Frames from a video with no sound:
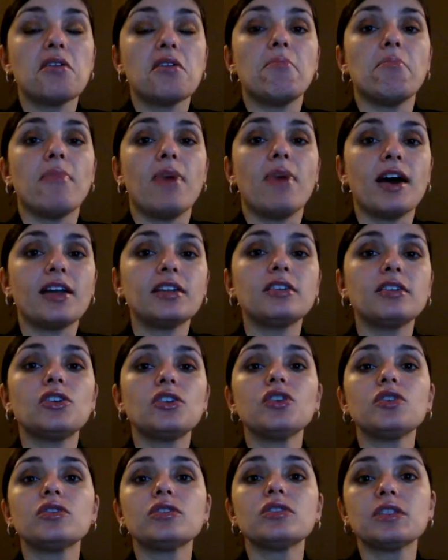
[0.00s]
monitor
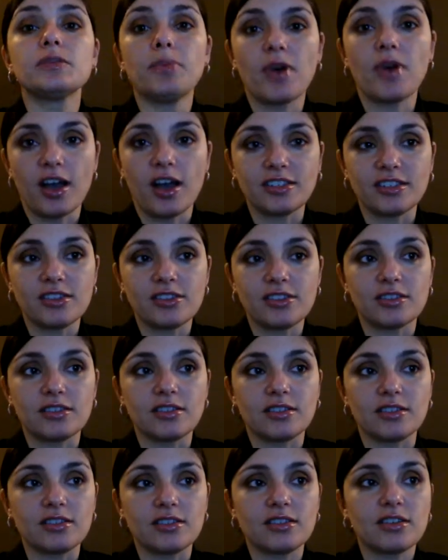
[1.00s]
your
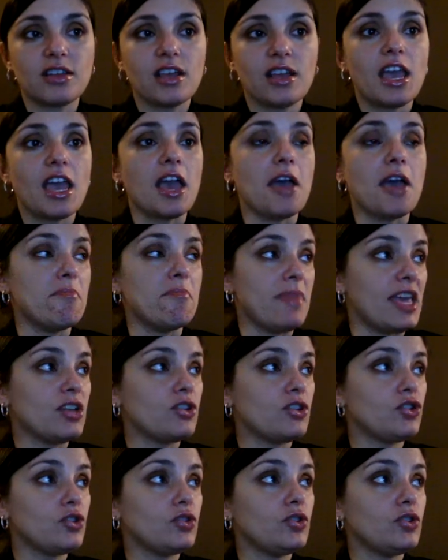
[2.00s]
sponsors and
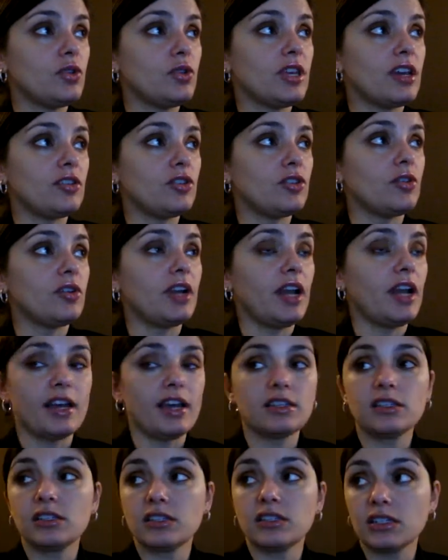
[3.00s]
make sure you get your
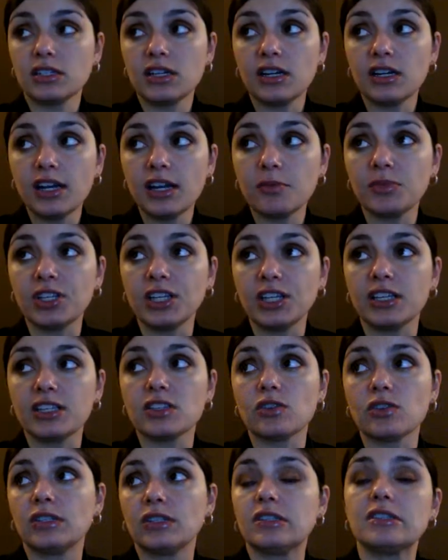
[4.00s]
ads timely
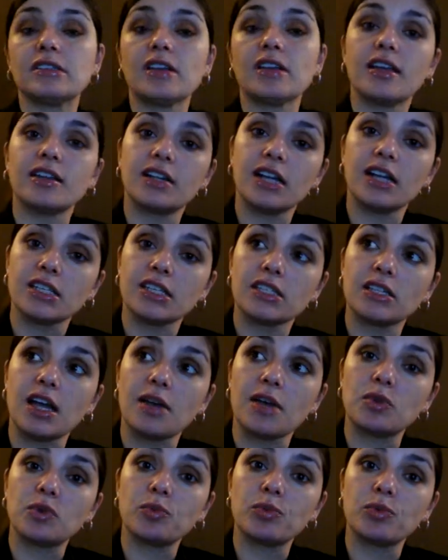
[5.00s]
so the designer has
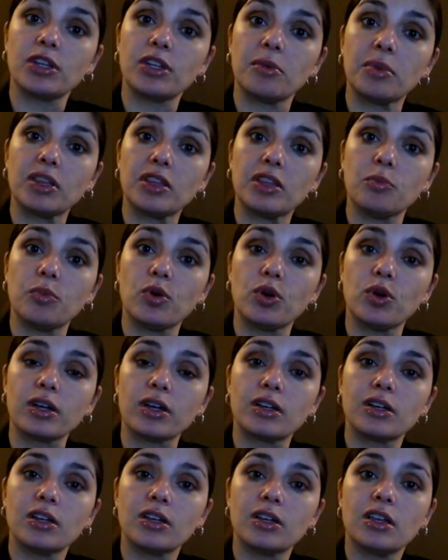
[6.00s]
time to put them in the
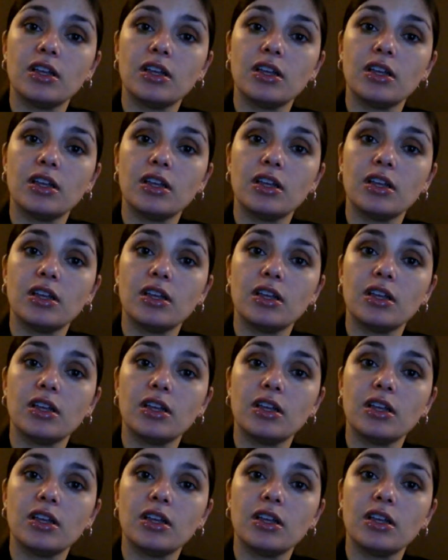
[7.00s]
book.